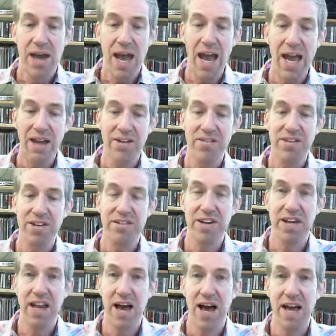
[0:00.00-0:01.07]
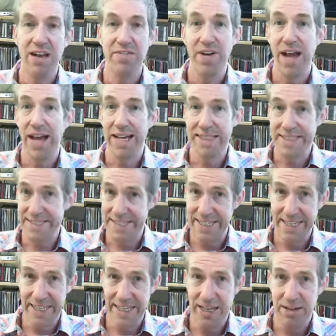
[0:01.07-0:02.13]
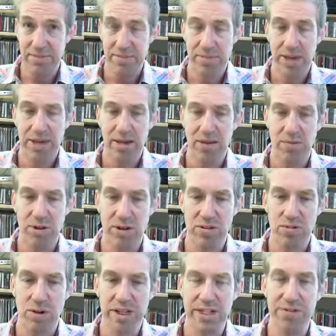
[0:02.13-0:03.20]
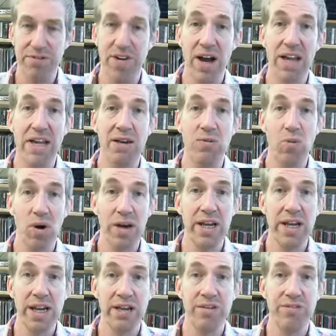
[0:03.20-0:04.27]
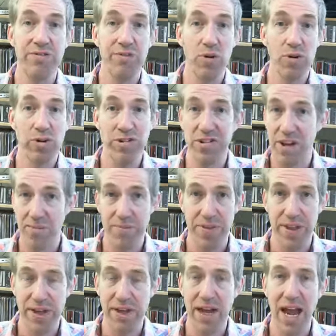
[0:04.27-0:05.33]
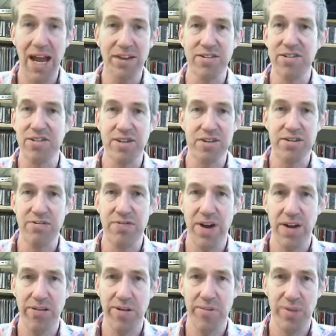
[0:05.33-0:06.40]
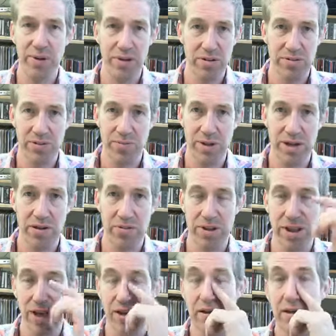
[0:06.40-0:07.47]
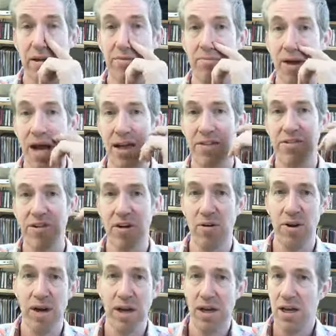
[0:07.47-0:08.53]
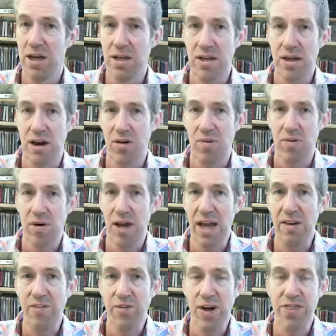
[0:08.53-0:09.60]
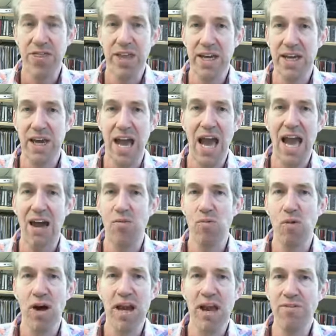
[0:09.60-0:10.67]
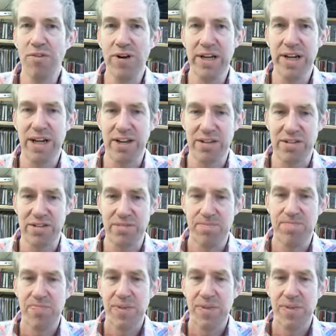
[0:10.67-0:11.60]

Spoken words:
X is alive at T. In other words, we're defining what it is for something. X is just a variable. You're familiar with that in math. So, you know, if we're thinking, whatever it is,